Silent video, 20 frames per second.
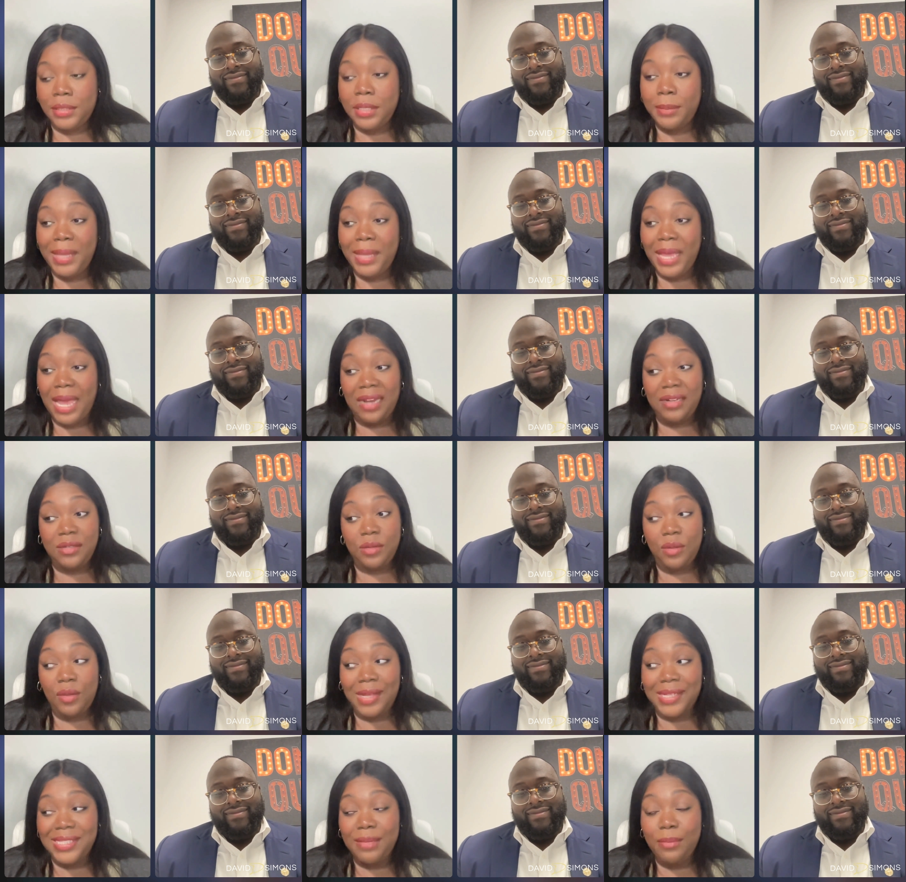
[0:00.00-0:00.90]
Speaker 1: to be honest
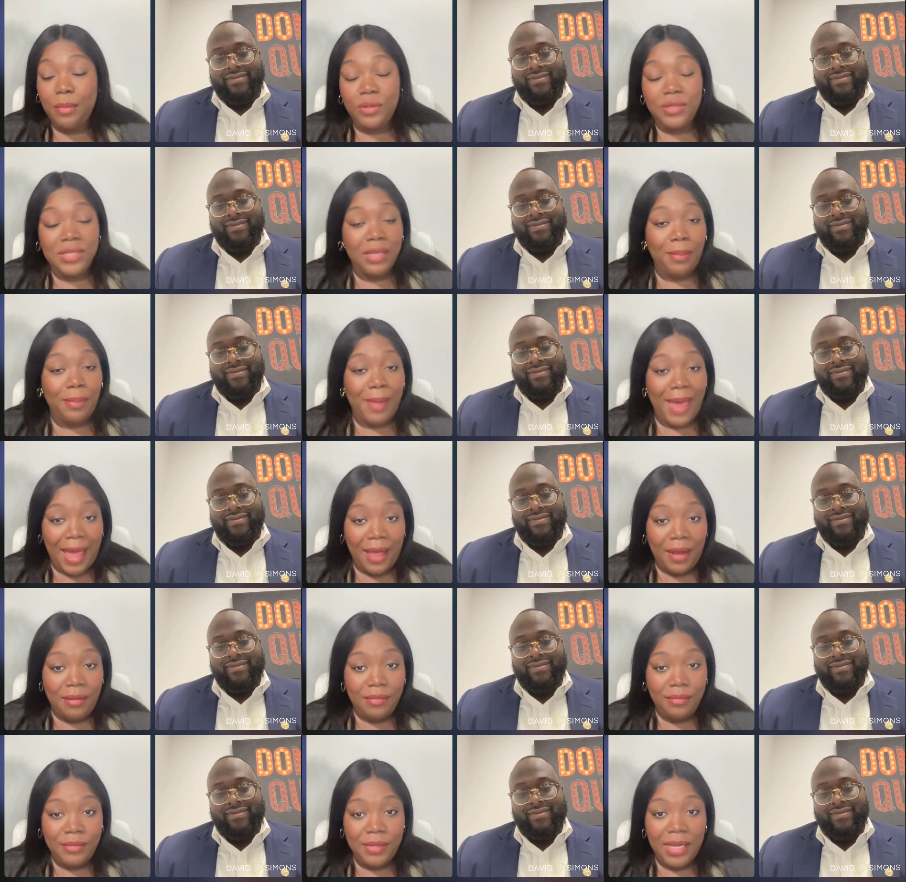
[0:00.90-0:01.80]
with you, I see mostly
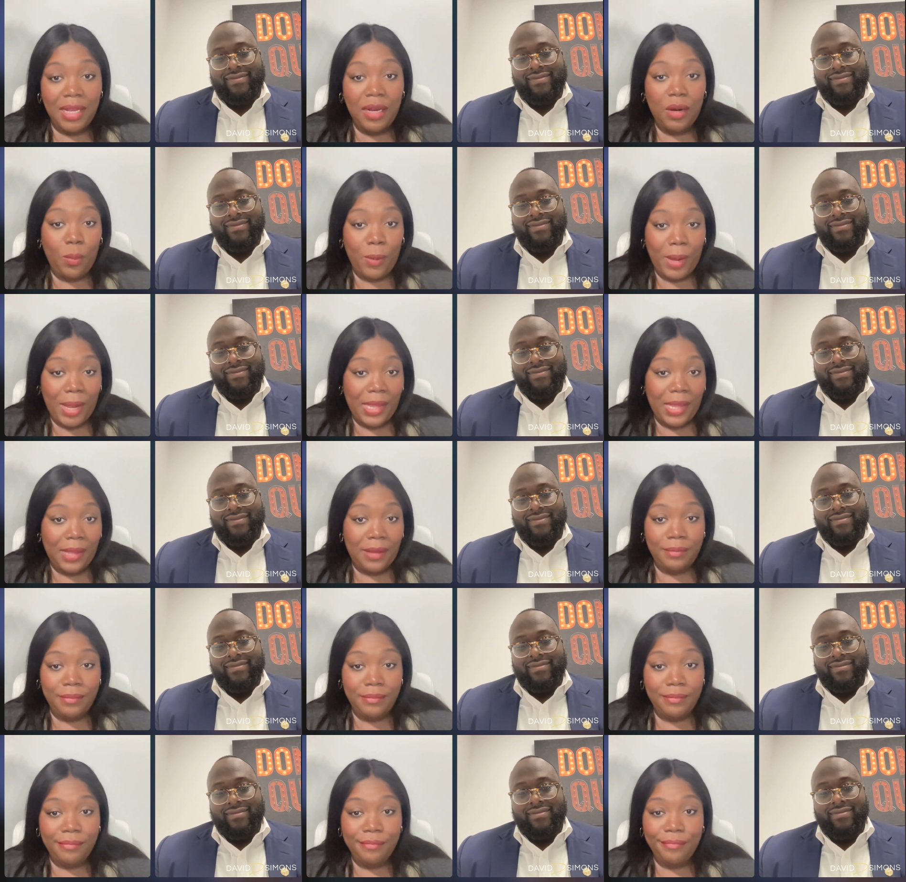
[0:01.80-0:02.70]
bad in a way.
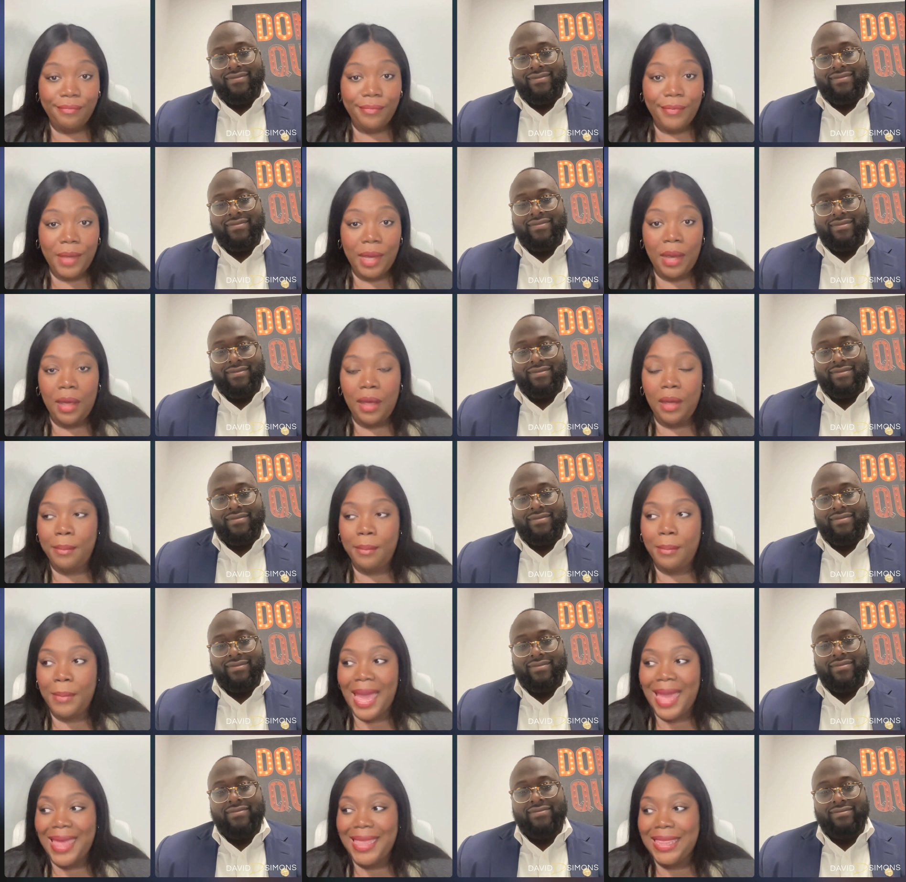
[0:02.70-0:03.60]

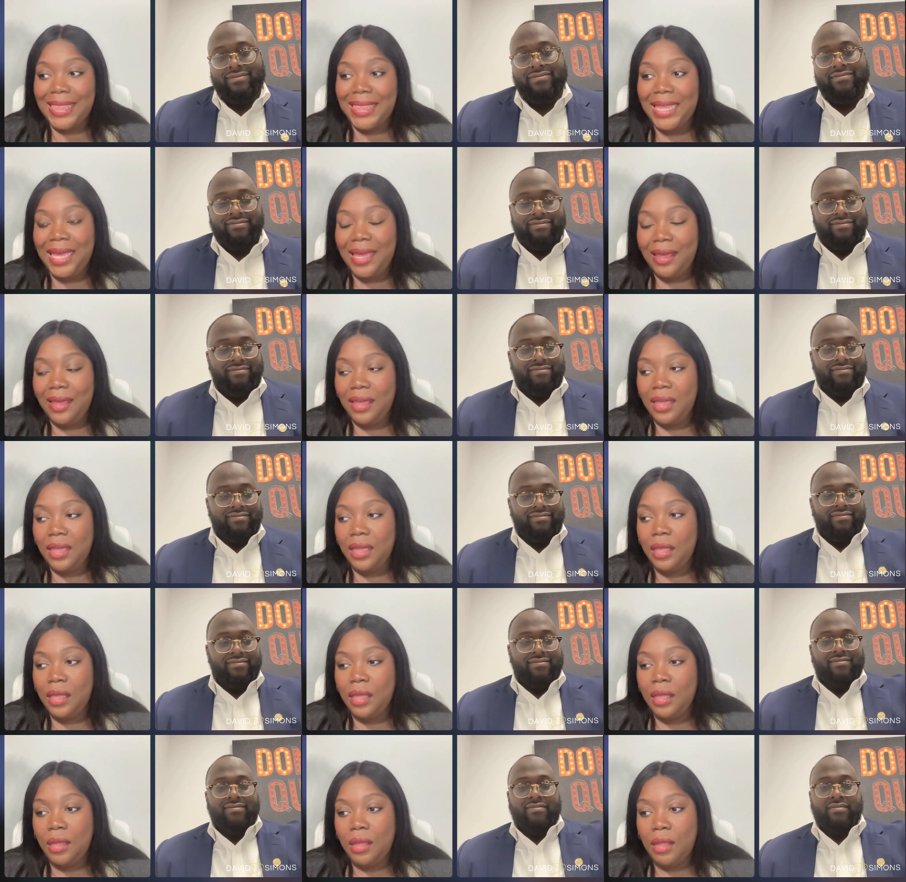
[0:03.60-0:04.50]
Um, I think
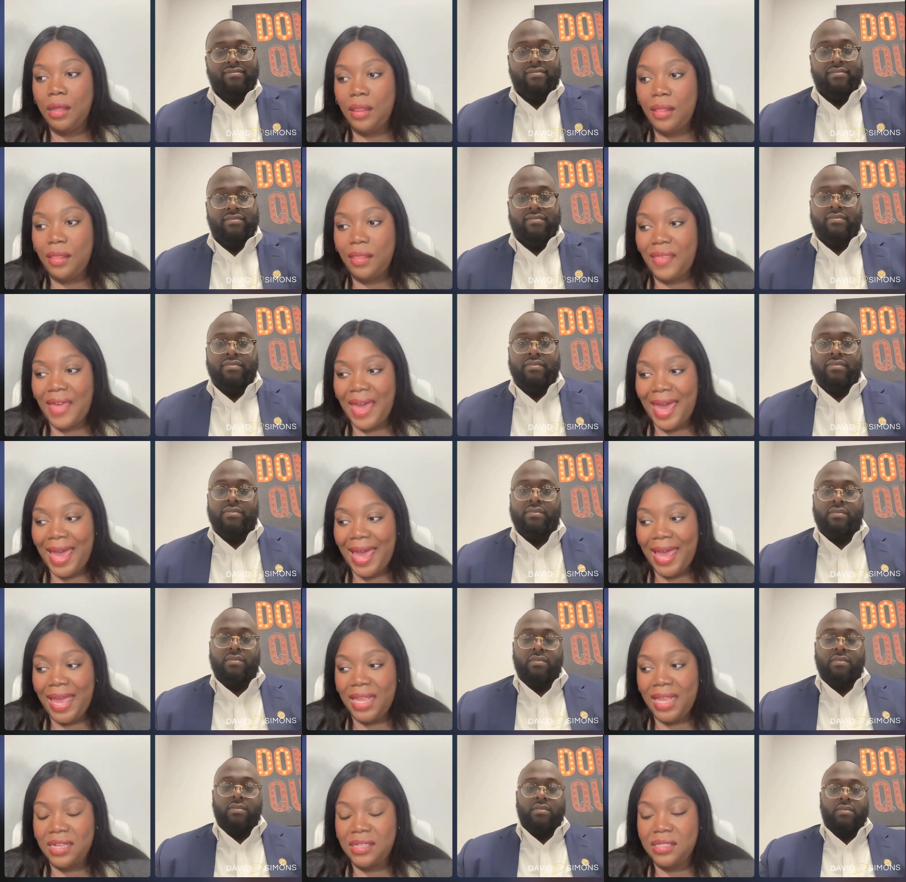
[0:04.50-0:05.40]

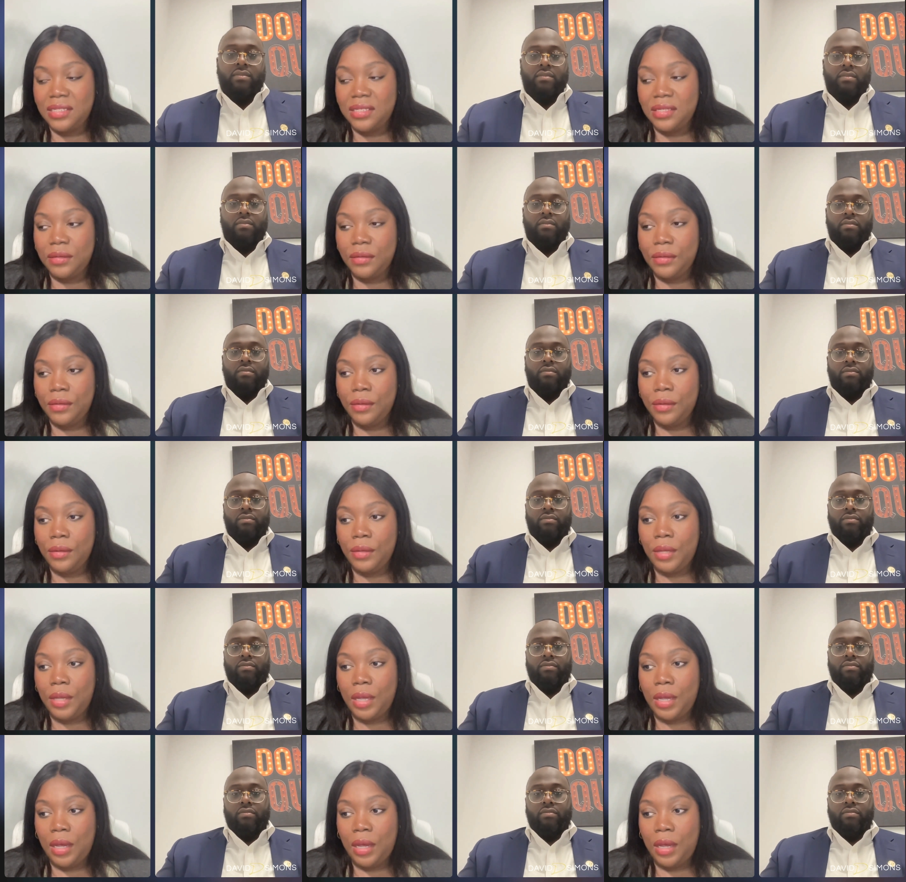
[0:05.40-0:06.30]
that
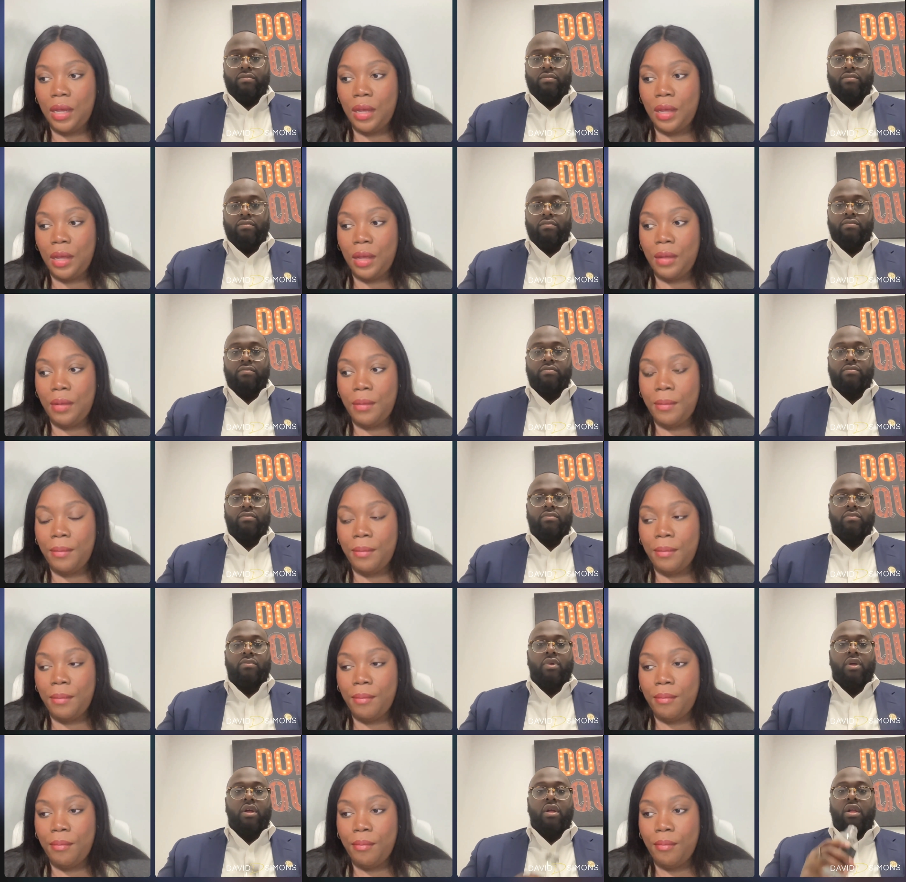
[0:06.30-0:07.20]

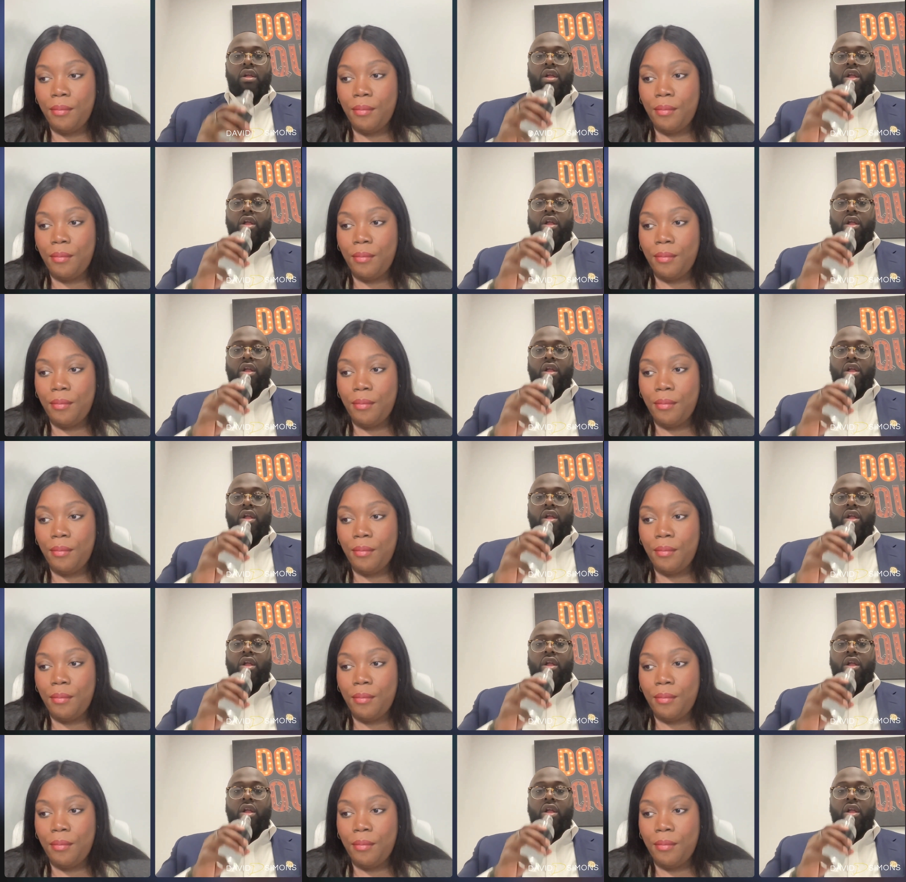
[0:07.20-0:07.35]
um,